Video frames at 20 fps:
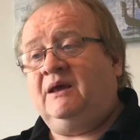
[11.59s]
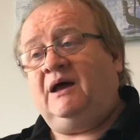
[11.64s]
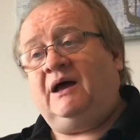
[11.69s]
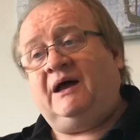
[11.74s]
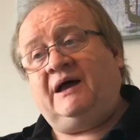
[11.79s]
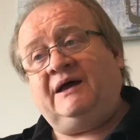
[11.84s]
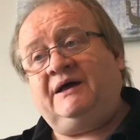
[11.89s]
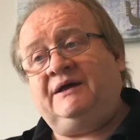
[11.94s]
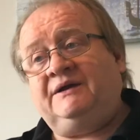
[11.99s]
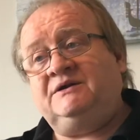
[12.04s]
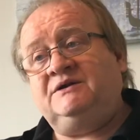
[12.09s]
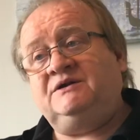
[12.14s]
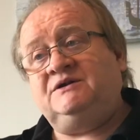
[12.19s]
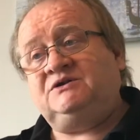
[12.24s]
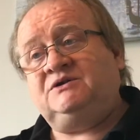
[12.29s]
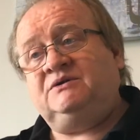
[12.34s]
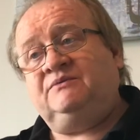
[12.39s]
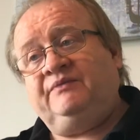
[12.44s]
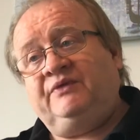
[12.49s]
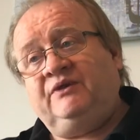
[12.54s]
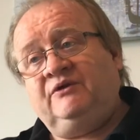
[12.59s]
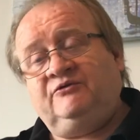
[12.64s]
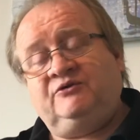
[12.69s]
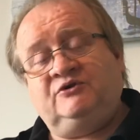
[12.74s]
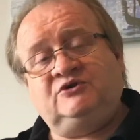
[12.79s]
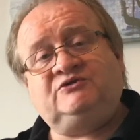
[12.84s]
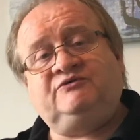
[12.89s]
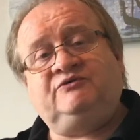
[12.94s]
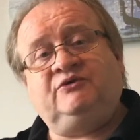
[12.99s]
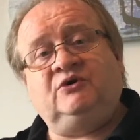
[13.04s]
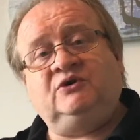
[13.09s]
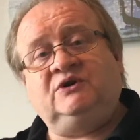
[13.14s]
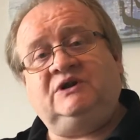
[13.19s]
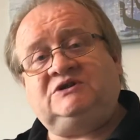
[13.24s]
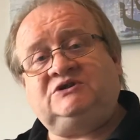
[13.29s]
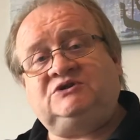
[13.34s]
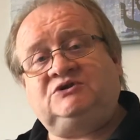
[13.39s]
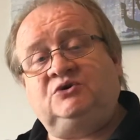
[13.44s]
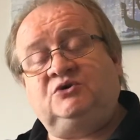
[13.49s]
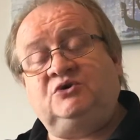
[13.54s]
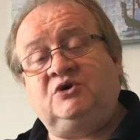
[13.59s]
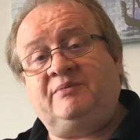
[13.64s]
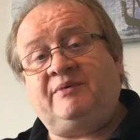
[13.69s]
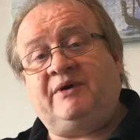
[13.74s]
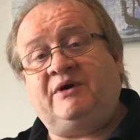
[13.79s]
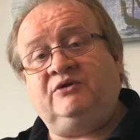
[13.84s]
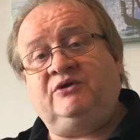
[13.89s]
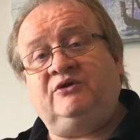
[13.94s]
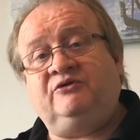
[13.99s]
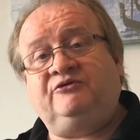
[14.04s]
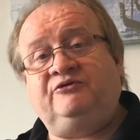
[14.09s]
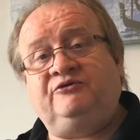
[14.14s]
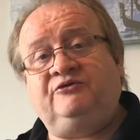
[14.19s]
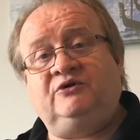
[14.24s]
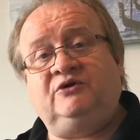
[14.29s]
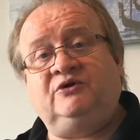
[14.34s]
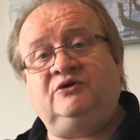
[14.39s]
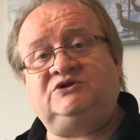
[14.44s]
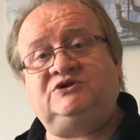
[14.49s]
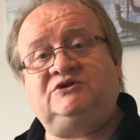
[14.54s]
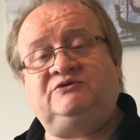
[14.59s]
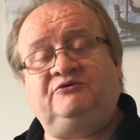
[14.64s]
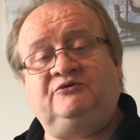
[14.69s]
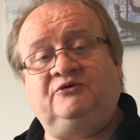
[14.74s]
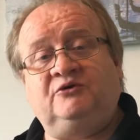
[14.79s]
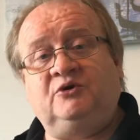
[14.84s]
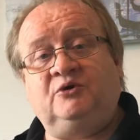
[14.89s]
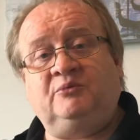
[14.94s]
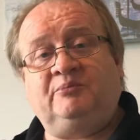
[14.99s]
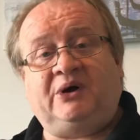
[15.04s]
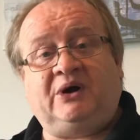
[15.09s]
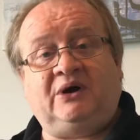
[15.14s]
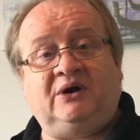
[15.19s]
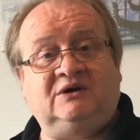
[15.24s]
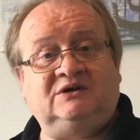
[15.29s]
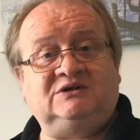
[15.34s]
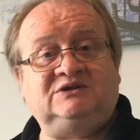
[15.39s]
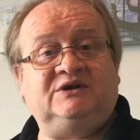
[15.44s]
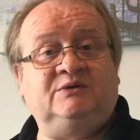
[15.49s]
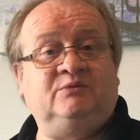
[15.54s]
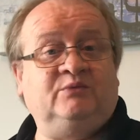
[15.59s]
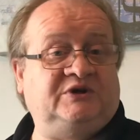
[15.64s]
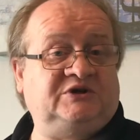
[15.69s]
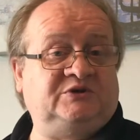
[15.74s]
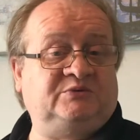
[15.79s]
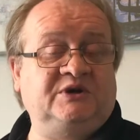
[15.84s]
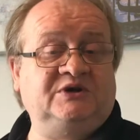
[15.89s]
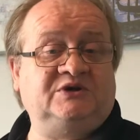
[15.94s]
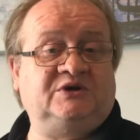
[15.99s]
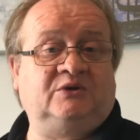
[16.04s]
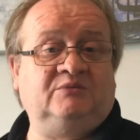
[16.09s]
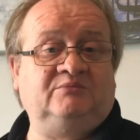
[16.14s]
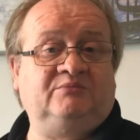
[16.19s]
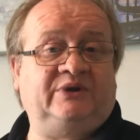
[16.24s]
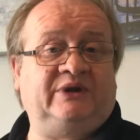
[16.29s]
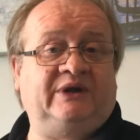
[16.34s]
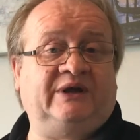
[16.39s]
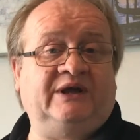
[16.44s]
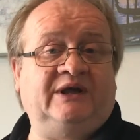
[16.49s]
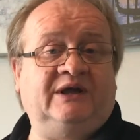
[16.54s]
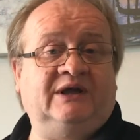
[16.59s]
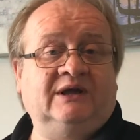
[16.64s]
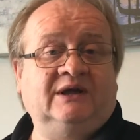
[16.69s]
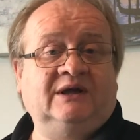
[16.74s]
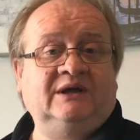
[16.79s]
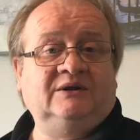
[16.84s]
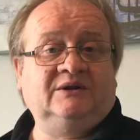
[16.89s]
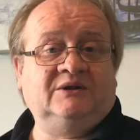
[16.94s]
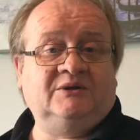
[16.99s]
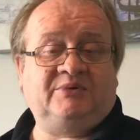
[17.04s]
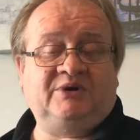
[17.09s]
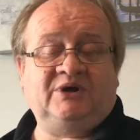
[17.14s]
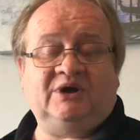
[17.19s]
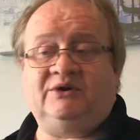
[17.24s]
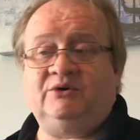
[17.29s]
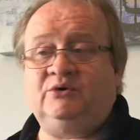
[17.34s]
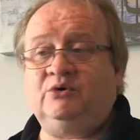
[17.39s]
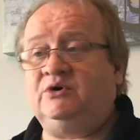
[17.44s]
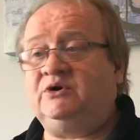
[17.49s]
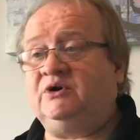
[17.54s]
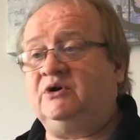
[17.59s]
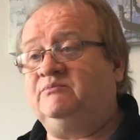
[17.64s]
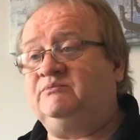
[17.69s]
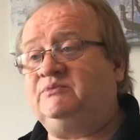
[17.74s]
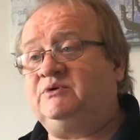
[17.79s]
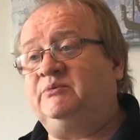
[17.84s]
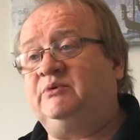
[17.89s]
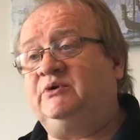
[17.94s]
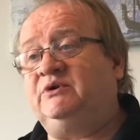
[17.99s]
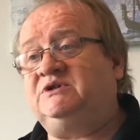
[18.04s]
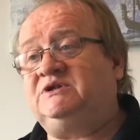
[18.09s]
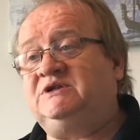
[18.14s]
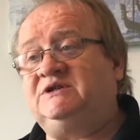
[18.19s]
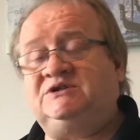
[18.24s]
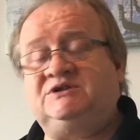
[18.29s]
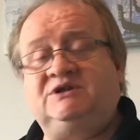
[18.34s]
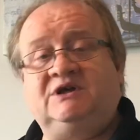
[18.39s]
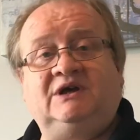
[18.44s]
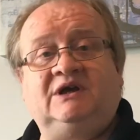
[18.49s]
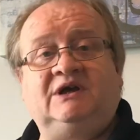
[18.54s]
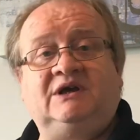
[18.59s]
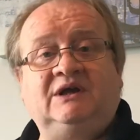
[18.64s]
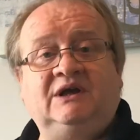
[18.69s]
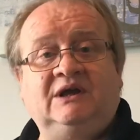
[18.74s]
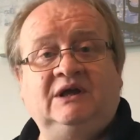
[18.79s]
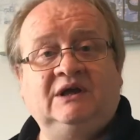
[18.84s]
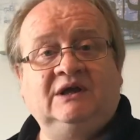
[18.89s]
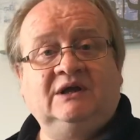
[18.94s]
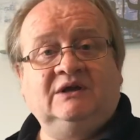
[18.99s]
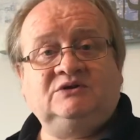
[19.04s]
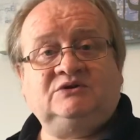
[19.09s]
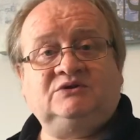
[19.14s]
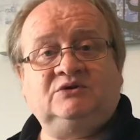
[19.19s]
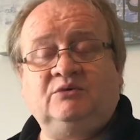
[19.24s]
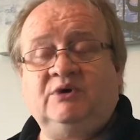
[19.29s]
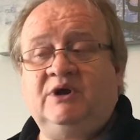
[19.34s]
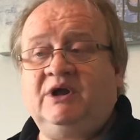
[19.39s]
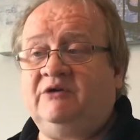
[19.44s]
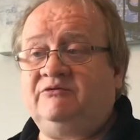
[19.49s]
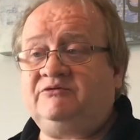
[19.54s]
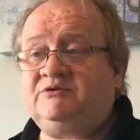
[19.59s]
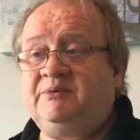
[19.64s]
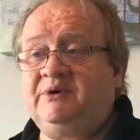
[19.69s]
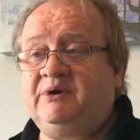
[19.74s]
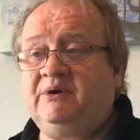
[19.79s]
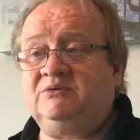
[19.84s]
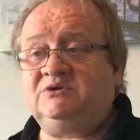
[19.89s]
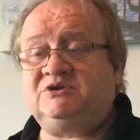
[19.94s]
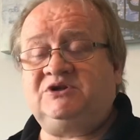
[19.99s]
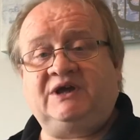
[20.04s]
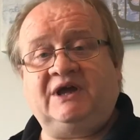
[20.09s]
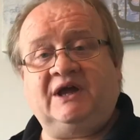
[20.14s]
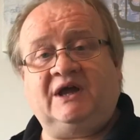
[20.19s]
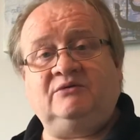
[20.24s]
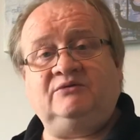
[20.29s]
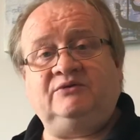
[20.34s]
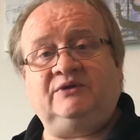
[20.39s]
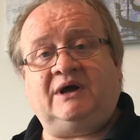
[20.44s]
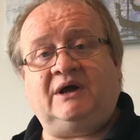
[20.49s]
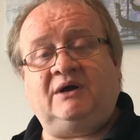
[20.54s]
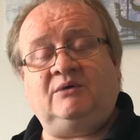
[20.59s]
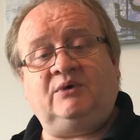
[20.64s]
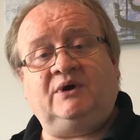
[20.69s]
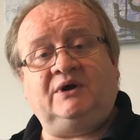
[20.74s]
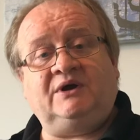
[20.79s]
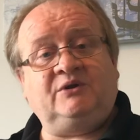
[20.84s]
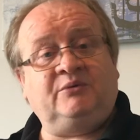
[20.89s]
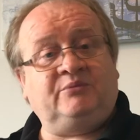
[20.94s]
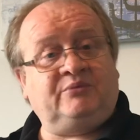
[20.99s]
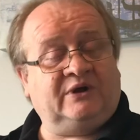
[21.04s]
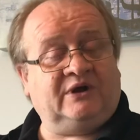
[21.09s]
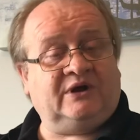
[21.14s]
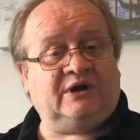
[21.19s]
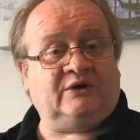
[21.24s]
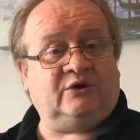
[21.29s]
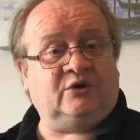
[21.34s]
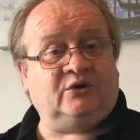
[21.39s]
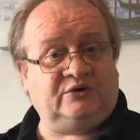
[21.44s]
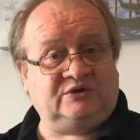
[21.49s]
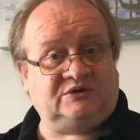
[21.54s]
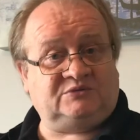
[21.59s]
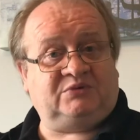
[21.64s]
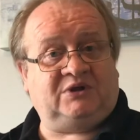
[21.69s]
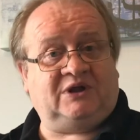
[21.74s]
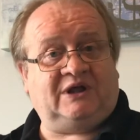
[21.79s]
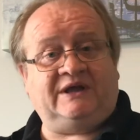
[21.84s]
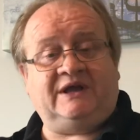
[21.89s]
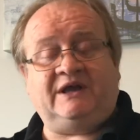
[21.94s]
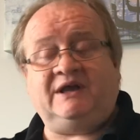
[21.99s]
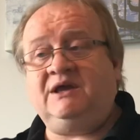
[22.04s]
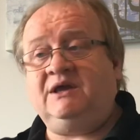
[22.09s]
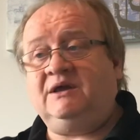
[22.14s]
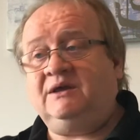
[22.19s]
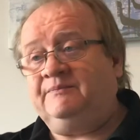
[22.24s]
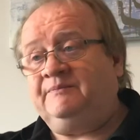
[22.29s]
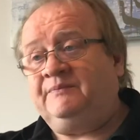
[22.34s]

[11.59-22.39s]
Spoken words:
And first of all, let's talk about the first 4 bars in which we don't play. The piano accompaniment is there. So we have to be able to count that while the piano is playing.